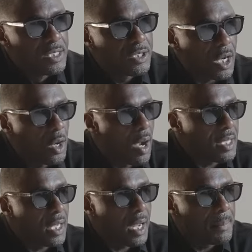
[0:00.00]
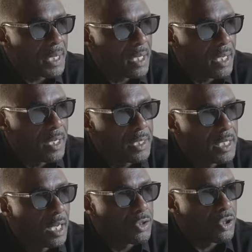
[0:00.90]
So I think I'm gonna,
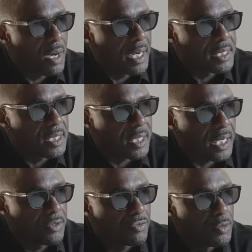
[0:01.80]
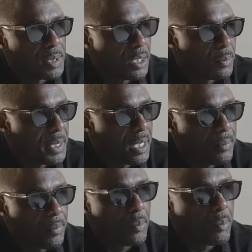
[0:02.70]
you know, try and entertain the room a little bit
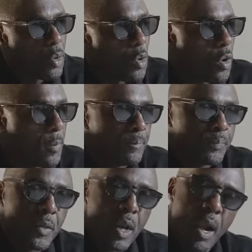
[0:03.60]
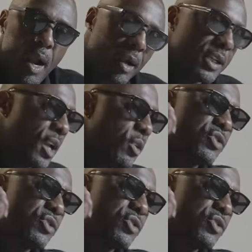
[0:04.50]
more. I got the old